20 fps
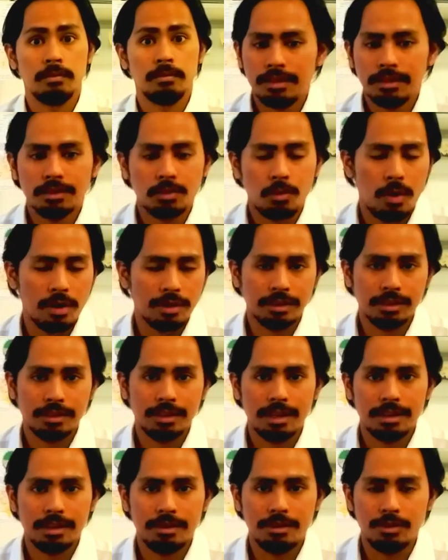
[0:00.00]
This question
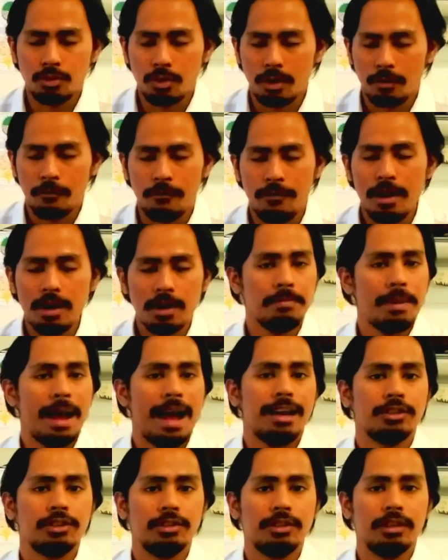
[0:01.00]
that you are very
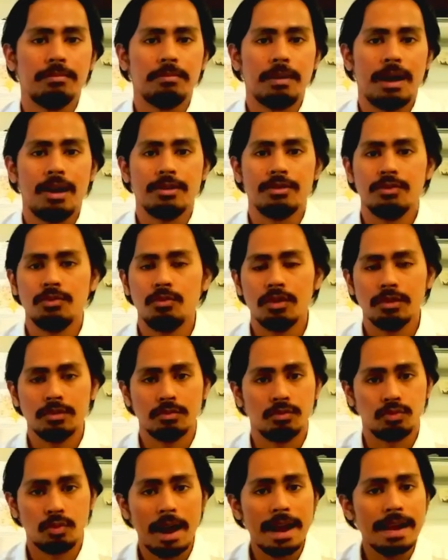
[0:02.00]
passionate about and you want
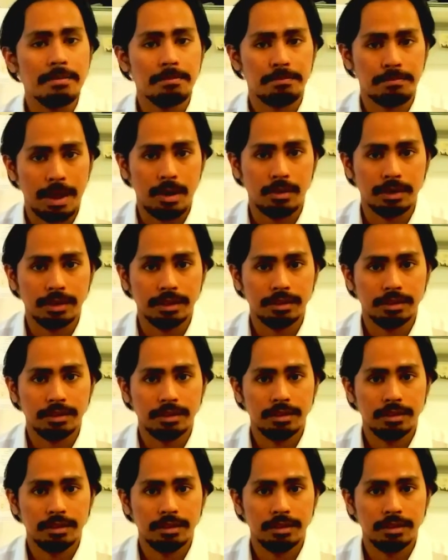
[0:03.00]
to write about it.